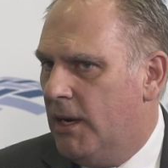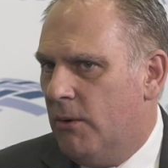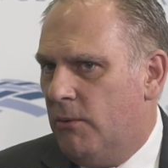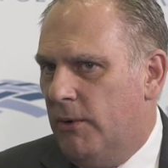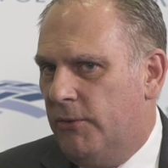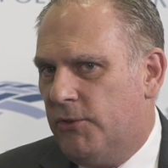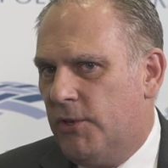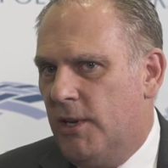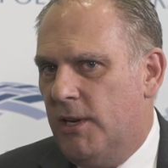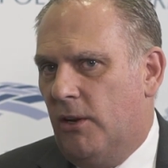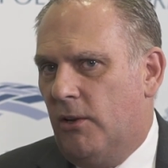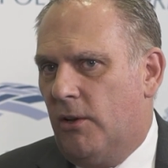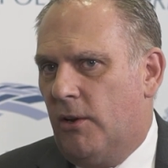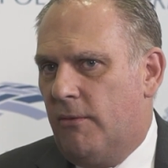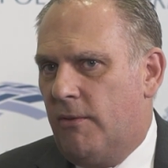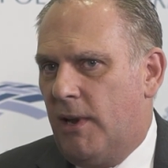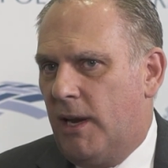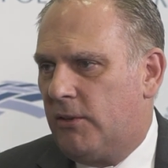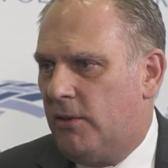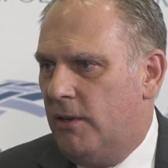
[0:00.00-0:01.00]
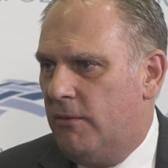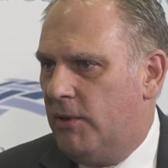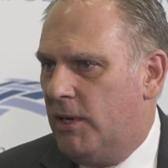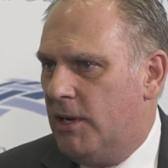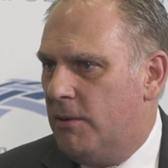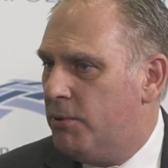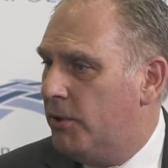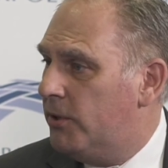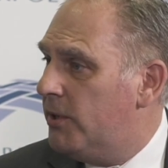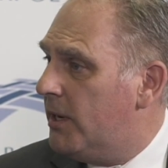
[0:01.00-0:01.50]
We've seen a lot of
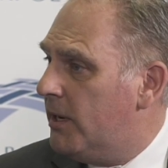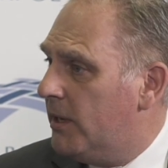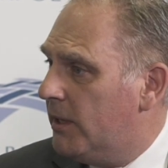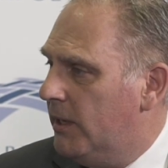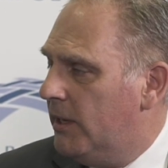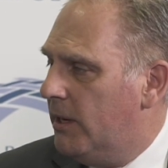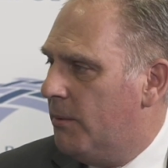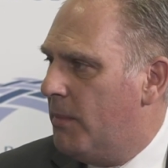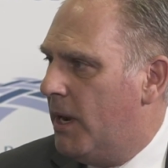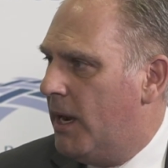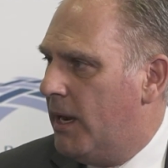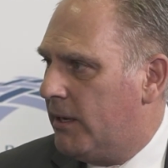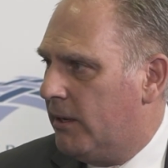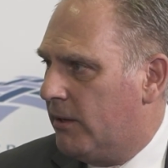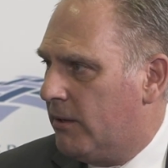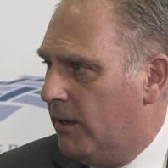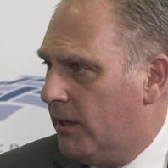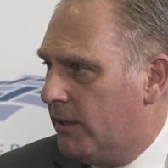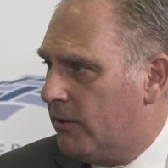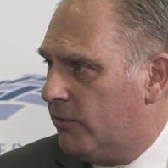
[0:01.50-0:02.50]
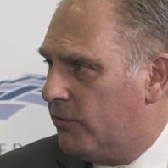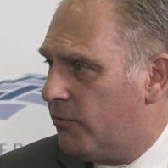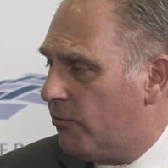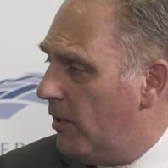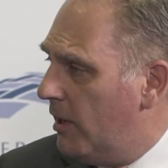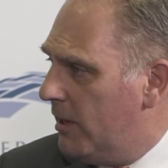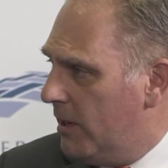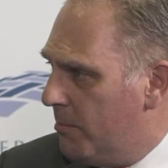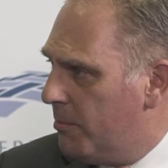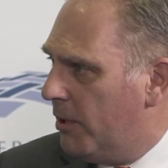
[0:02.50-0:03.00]
activity, particularly in a market like
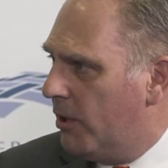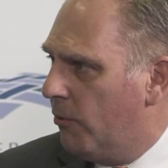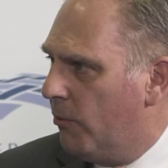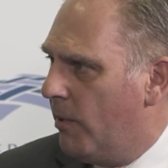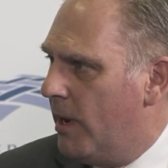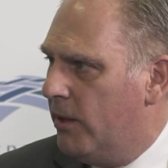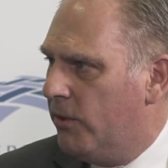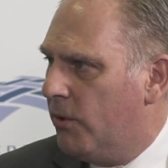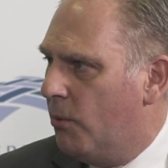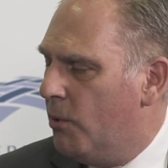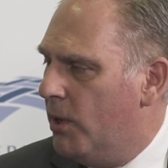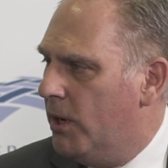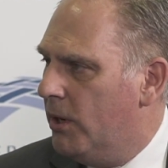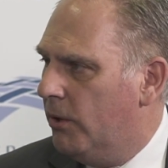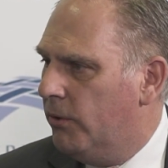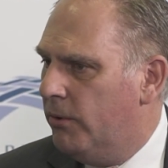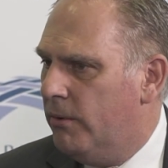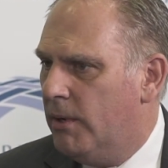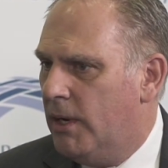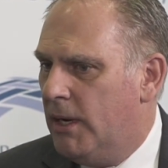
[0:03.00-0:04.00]
Australia, but around the world,